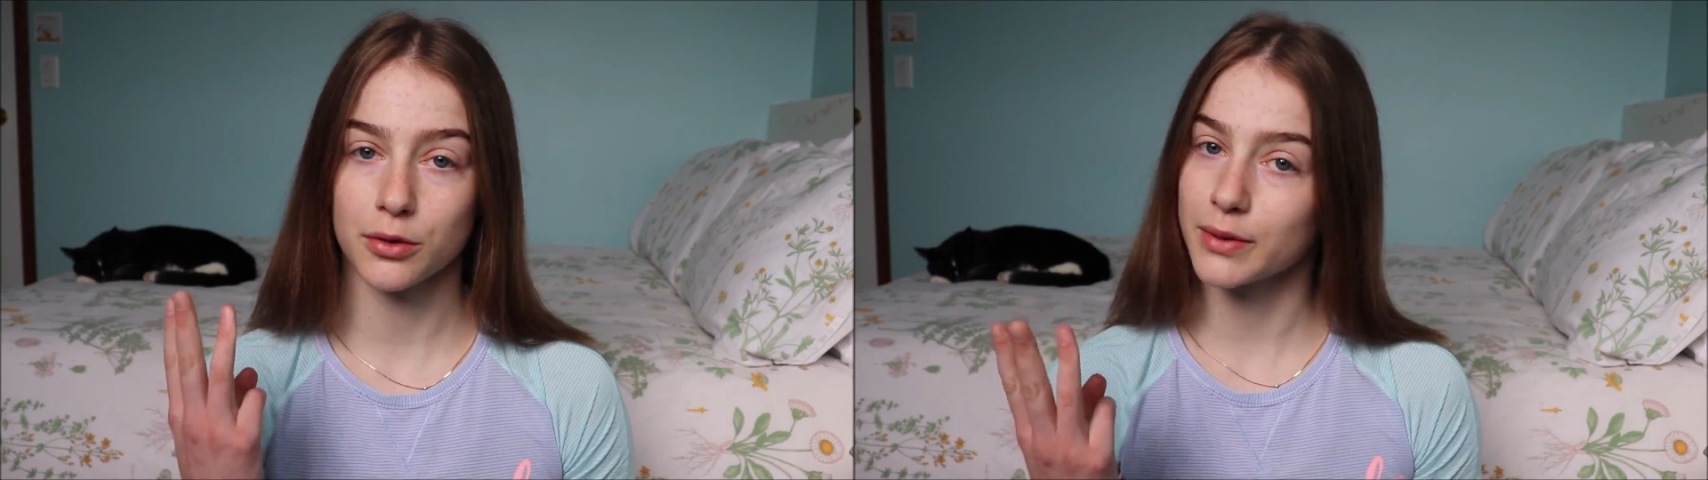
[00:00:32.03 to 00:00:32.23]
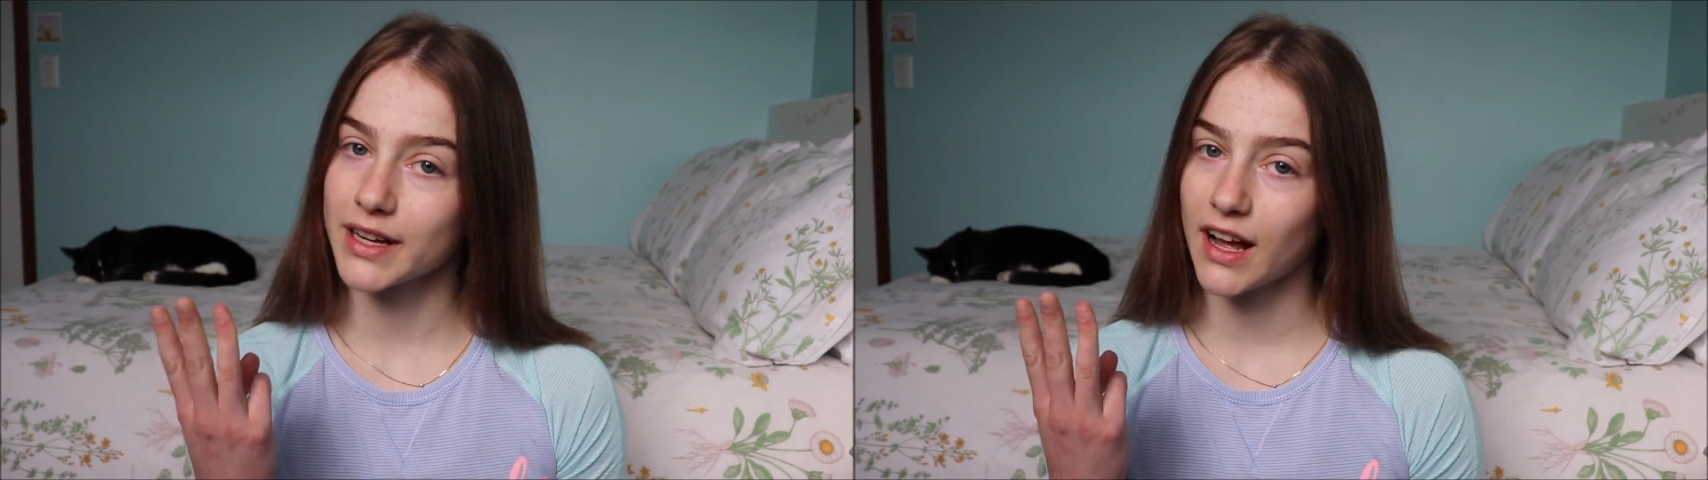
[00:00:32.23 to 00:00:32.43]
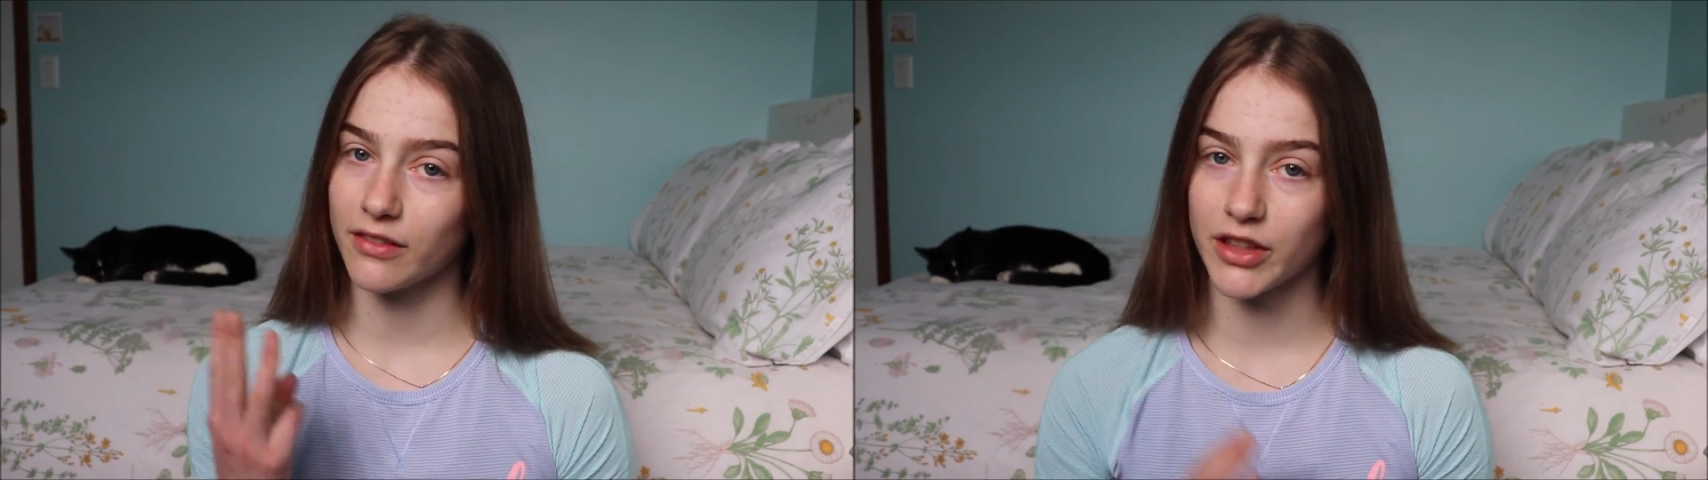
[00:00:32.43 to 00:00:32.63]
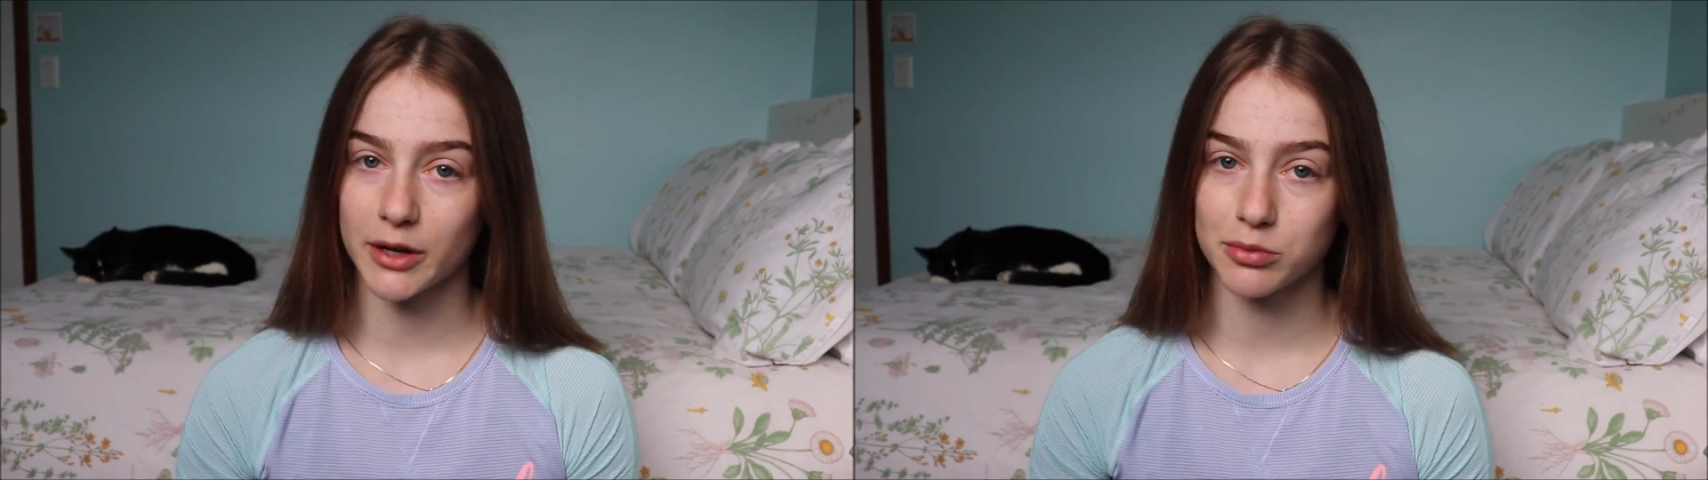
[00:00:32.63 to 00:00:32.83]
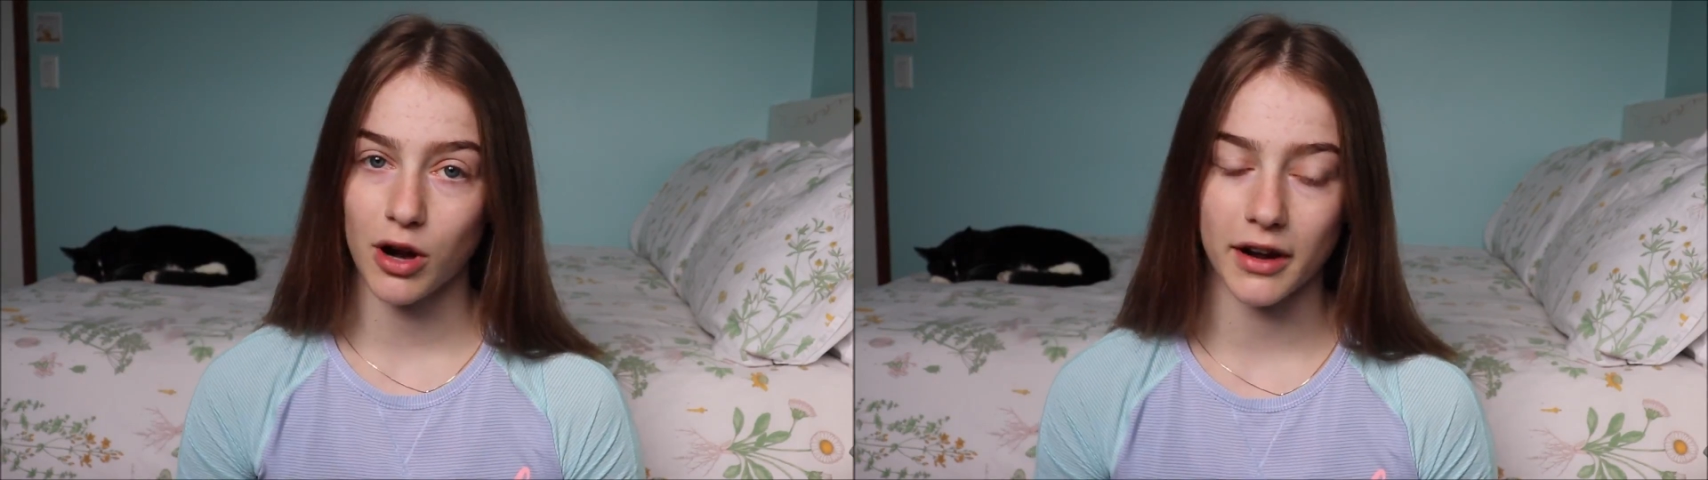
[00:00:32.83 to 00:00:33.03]
three of
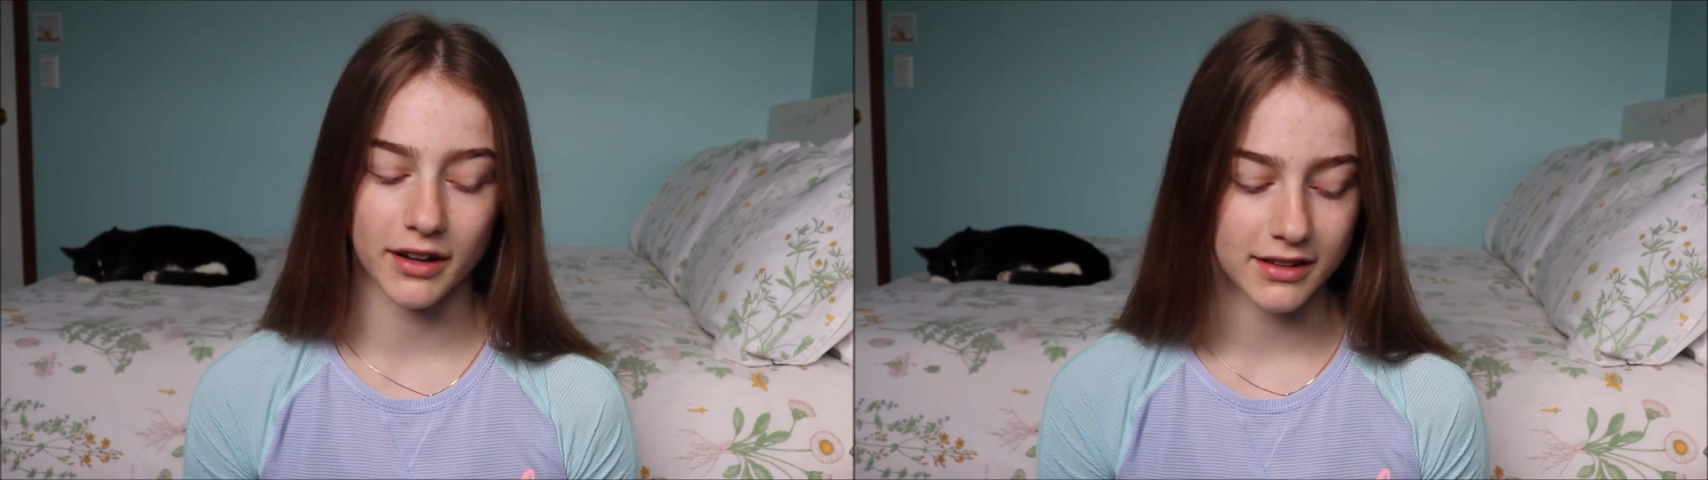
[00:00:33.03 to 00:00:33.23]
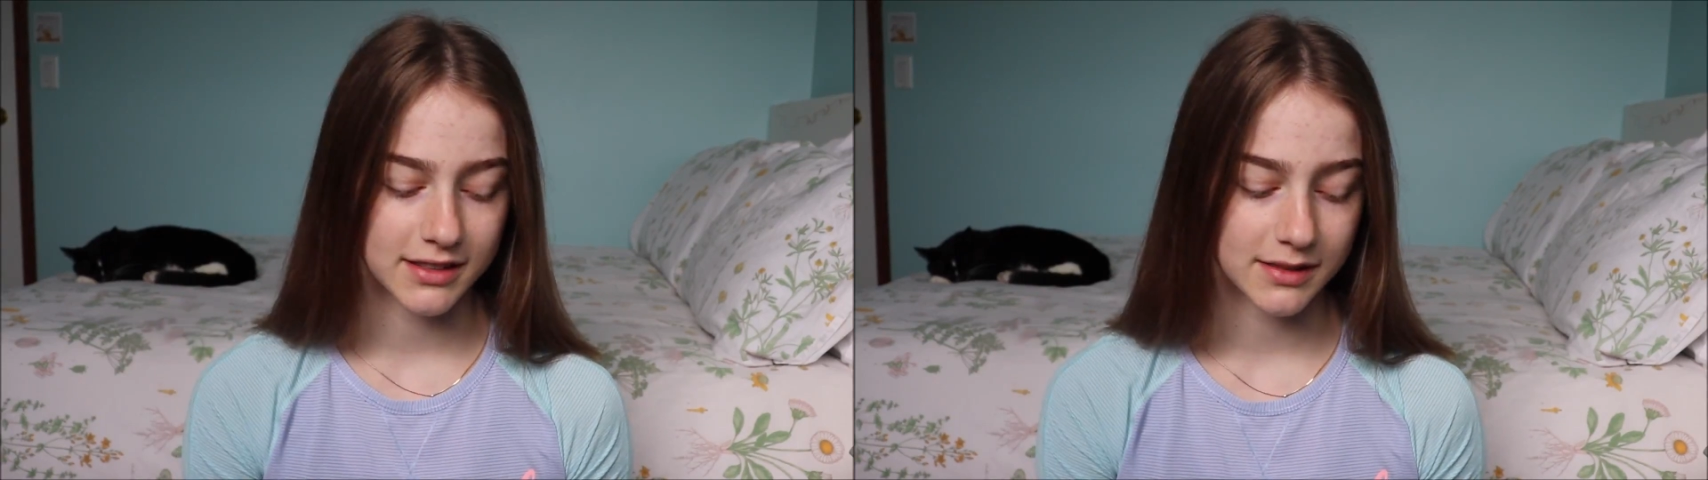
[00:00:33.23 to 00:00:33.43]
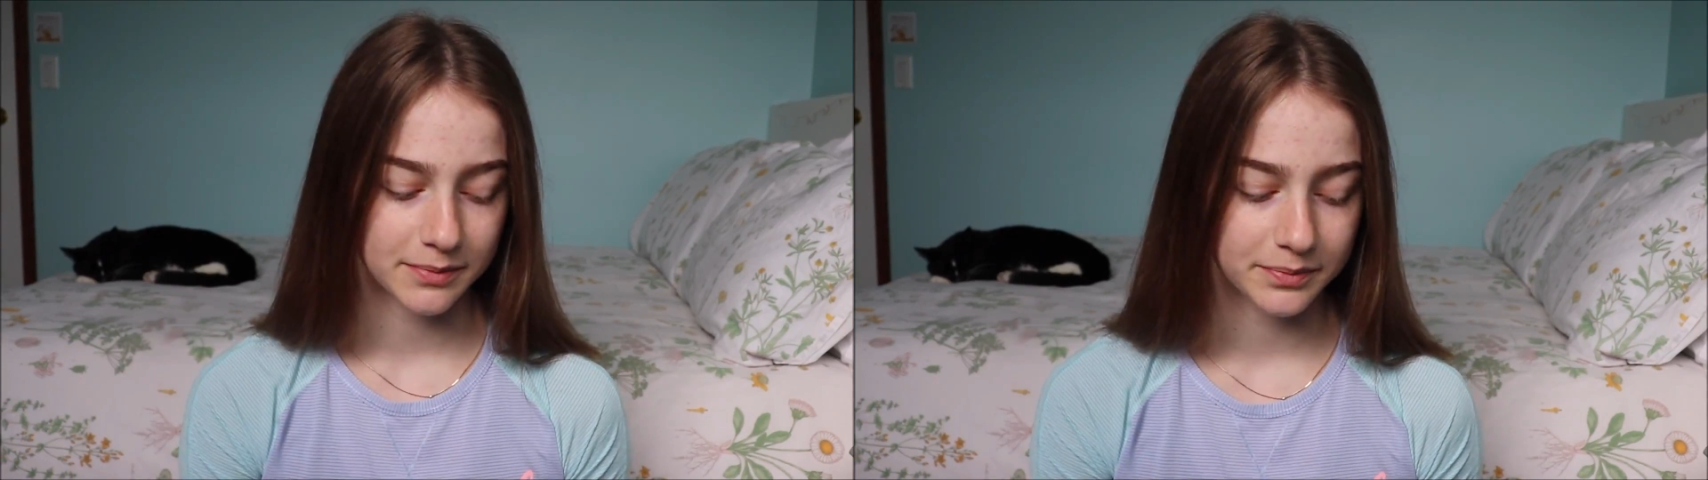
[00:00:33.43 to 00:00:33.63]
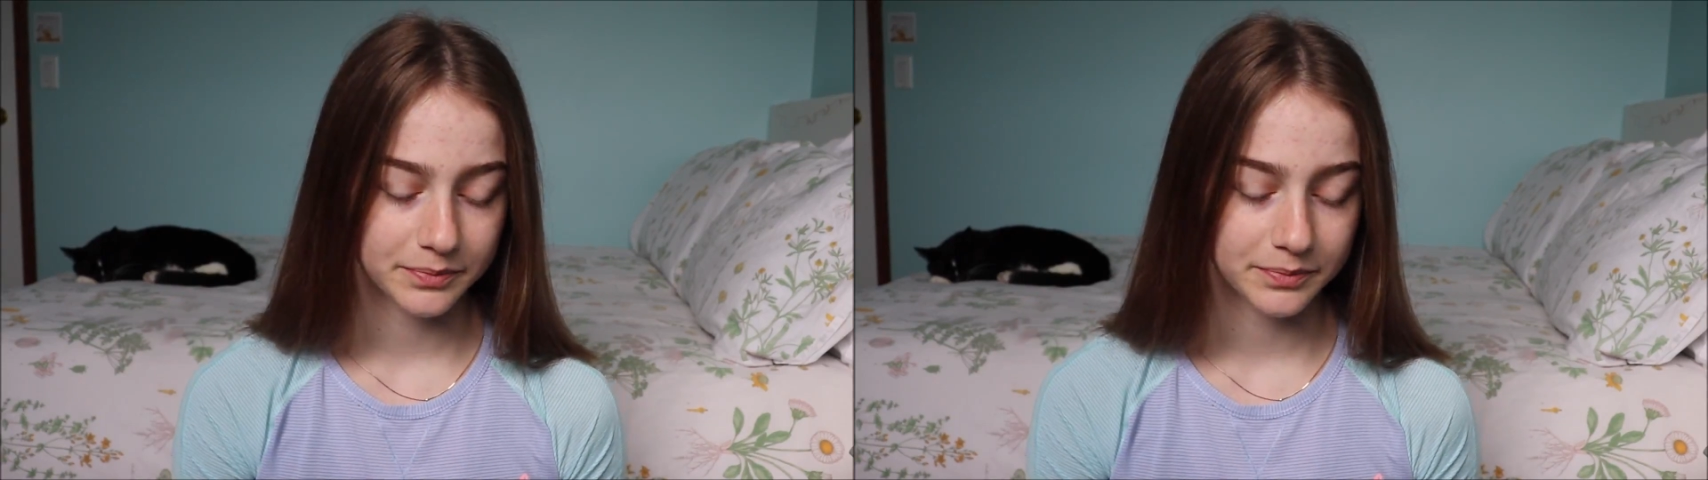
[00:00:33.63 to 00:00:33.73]
their products.